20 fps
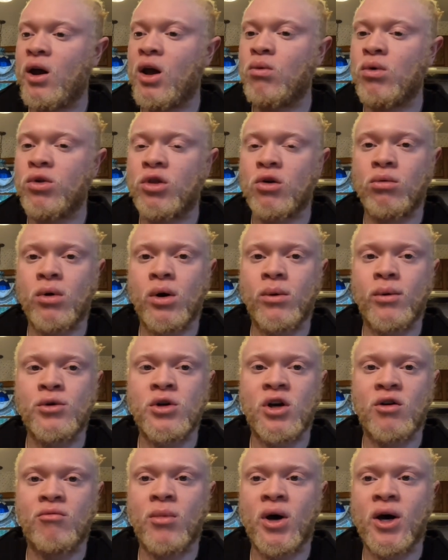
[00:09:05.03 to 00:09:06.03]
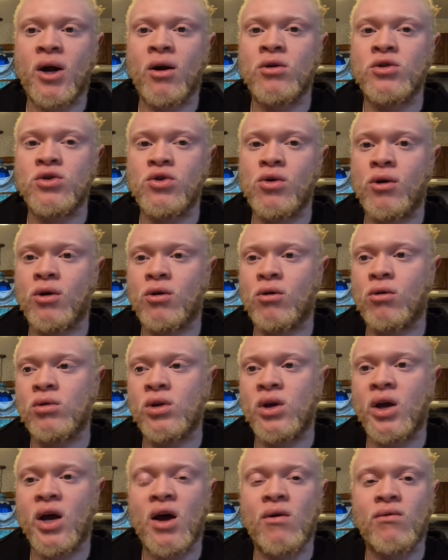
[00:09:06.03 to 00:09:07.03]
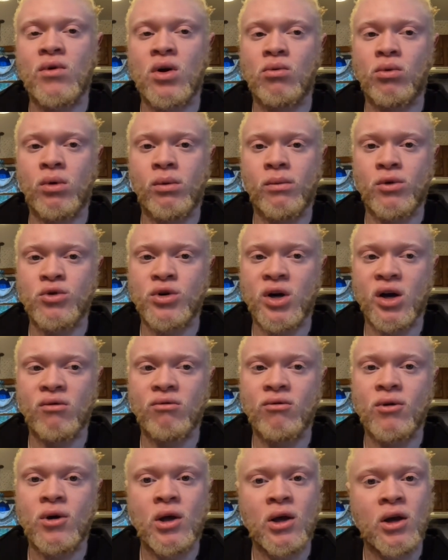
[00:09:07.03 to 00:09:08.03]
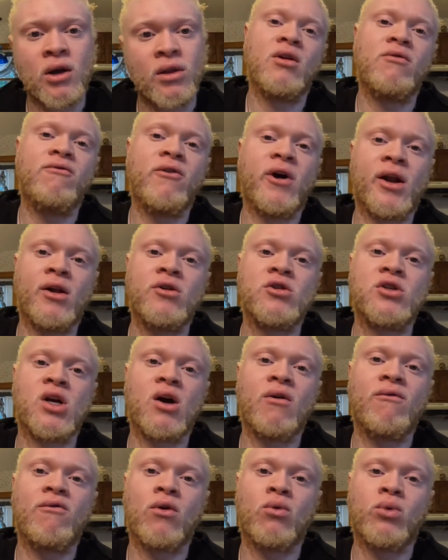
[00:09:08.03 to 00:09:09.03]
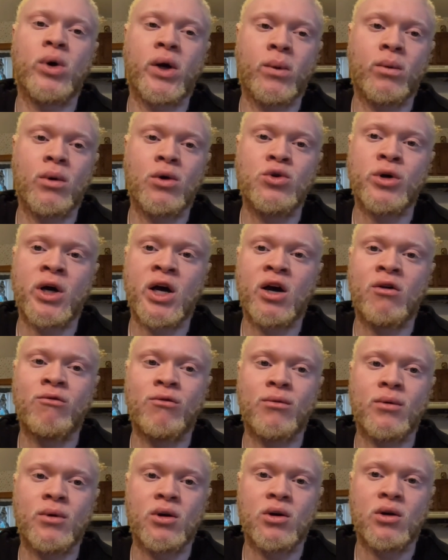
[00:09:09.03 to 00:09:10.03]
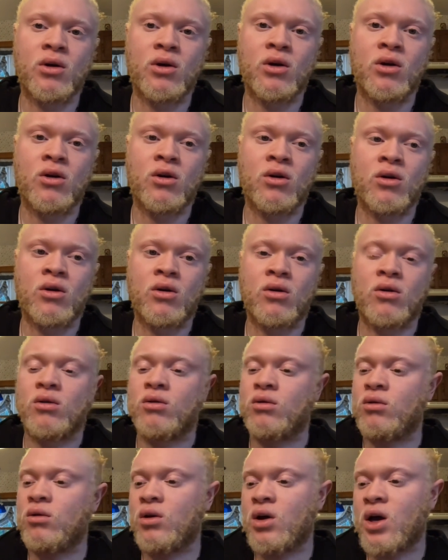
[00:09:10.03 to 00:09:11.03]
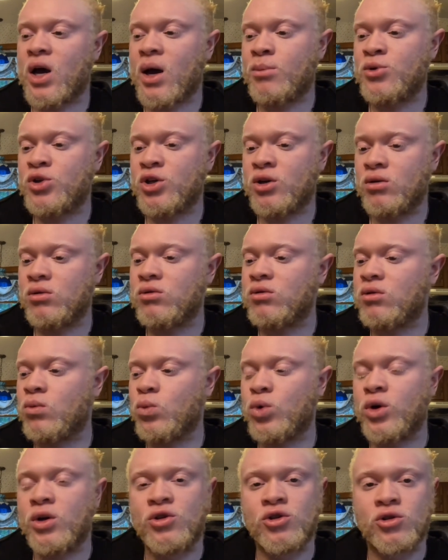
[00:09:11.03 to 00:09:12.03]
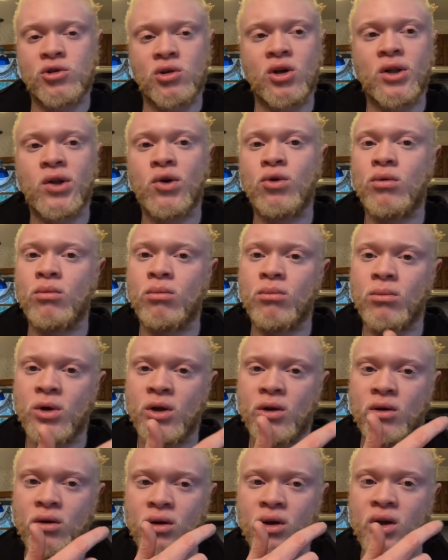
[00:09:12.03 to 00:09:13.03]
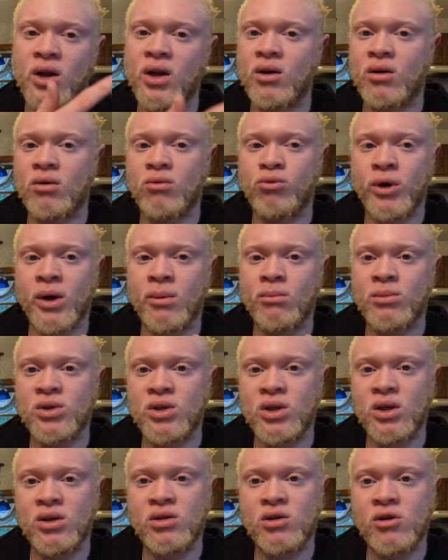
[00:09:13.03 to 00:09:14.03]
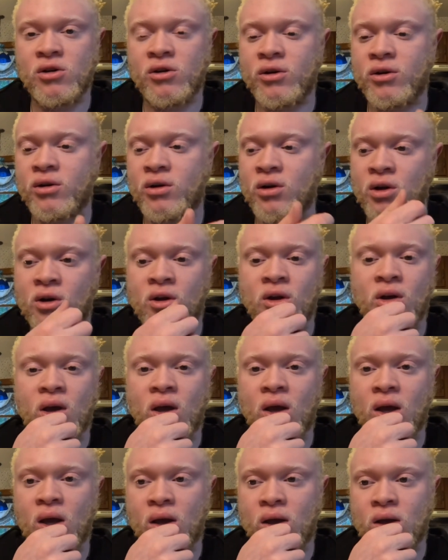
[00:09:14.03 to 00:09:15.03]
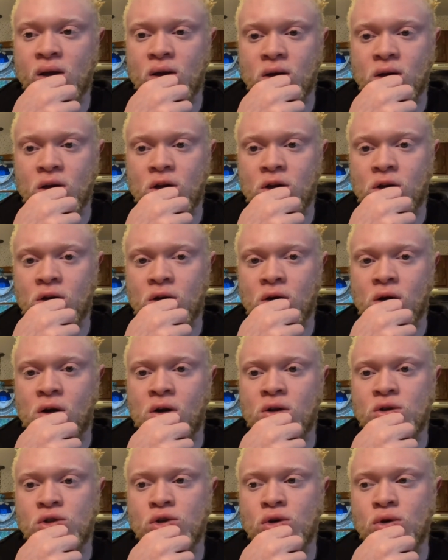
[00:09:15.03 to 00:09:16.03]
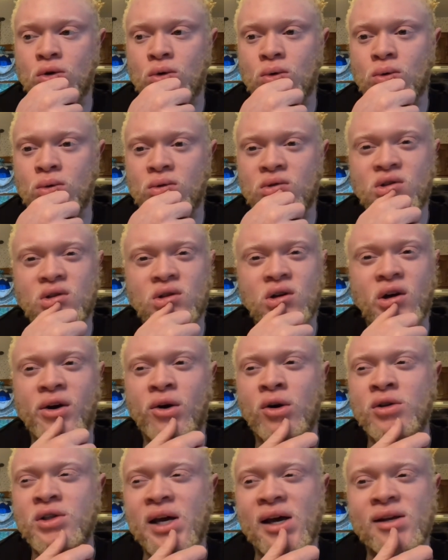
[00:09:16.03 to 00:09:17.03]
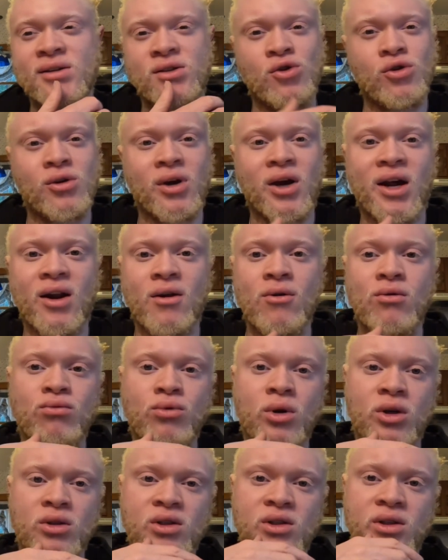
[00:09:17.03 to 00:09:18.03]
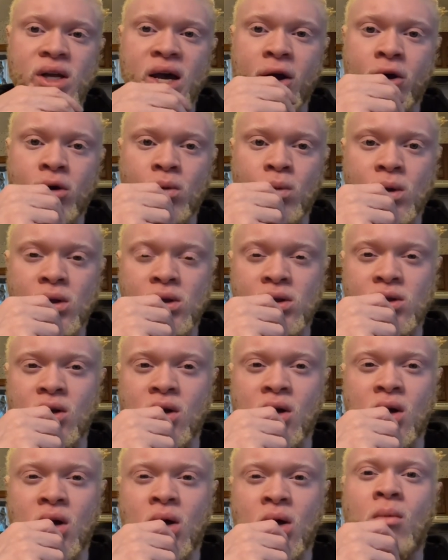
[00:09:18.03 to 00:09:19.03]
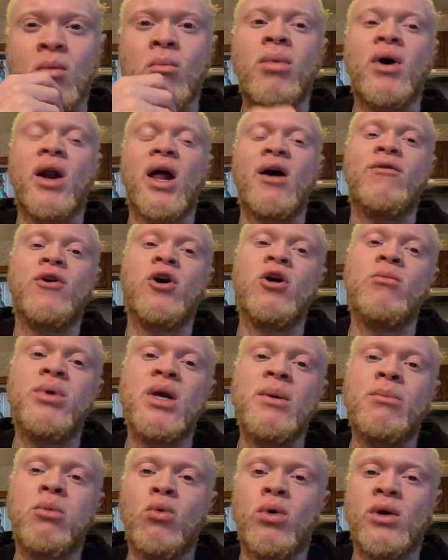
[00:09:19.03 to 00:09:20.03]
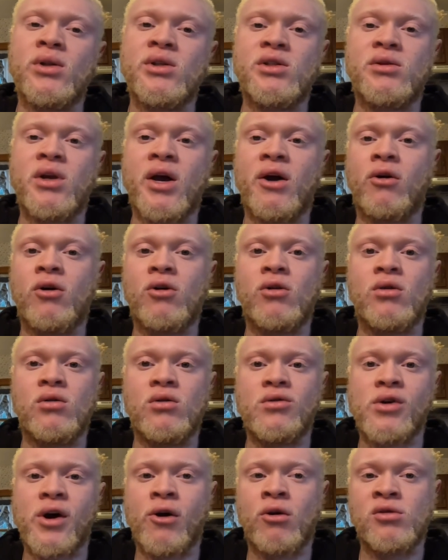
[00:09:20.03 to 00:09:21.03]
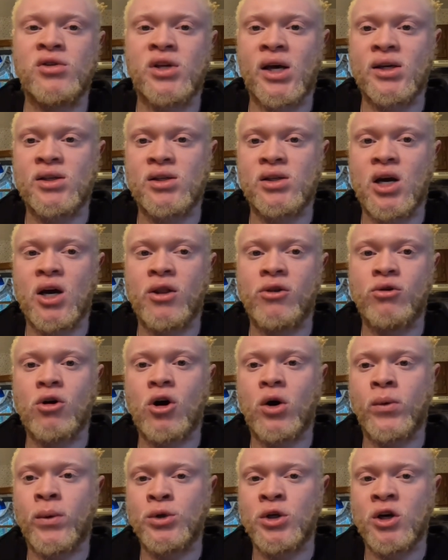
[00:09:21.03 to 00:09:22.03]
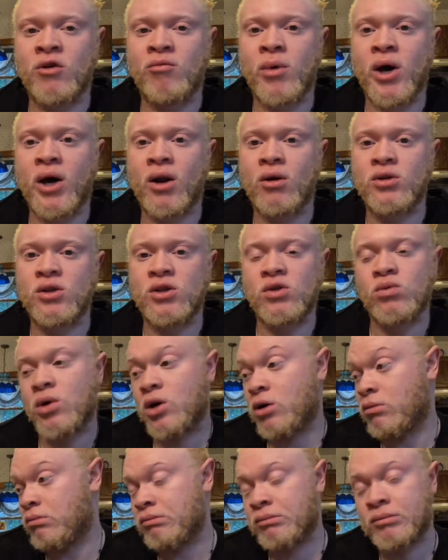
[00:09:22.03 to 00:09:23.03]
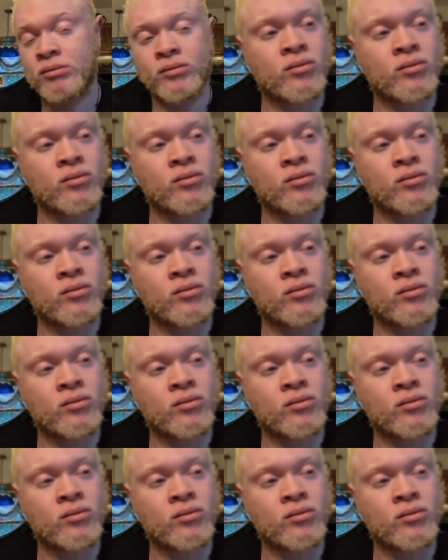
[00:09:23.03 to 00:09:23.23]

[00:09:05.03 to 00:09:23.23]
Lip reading: And with the rear-wheel drive models, you can only have it in rear-wheel drive. The advantages of the rear-wheel drive option would just include getting rims easier, and also tire sizes. You can kind of run staggered ones, but I've heard people run staggered tire sizes on their all-wheel drive models as well.